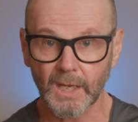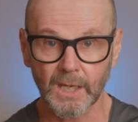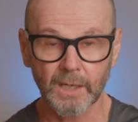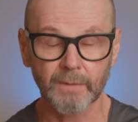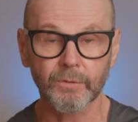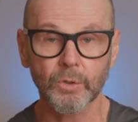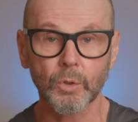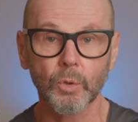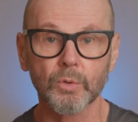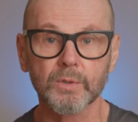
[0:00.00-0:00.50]
And
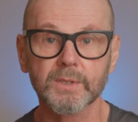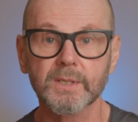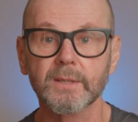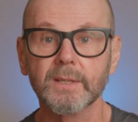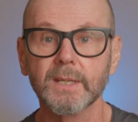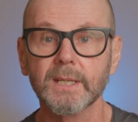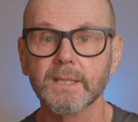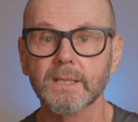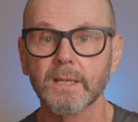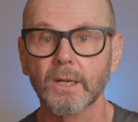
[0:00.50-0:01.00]
of course
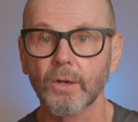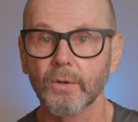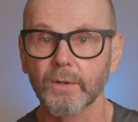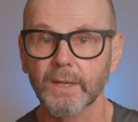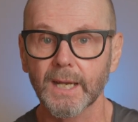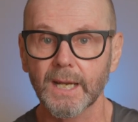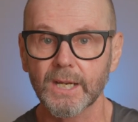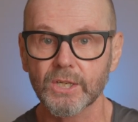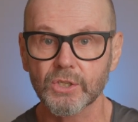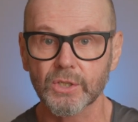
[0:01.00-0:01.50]
these
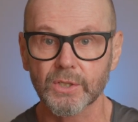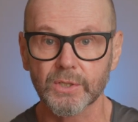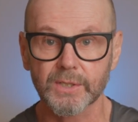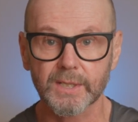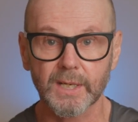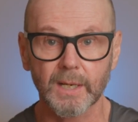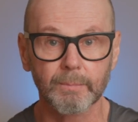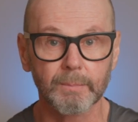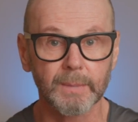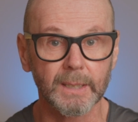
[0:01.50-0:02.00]
locations
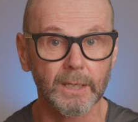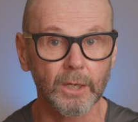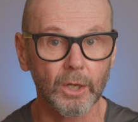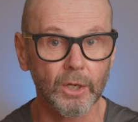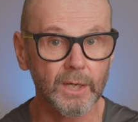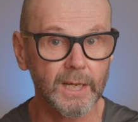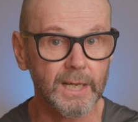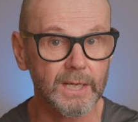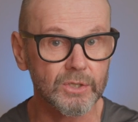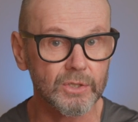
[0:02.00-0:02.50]
can be
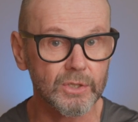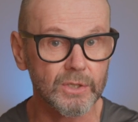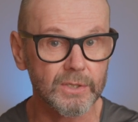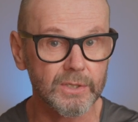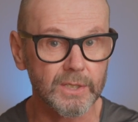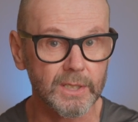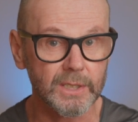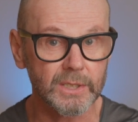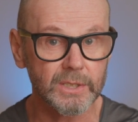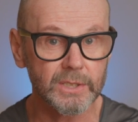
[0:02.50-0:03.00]

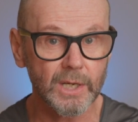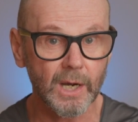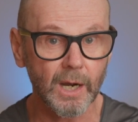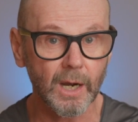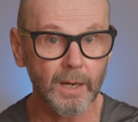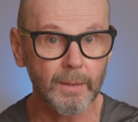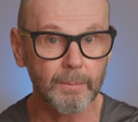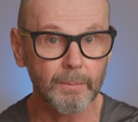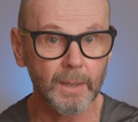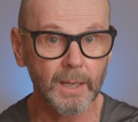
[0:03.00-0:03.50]
locations in
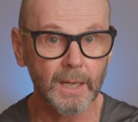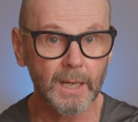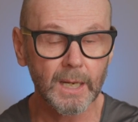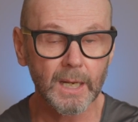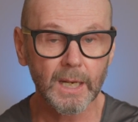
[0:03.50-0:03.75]
time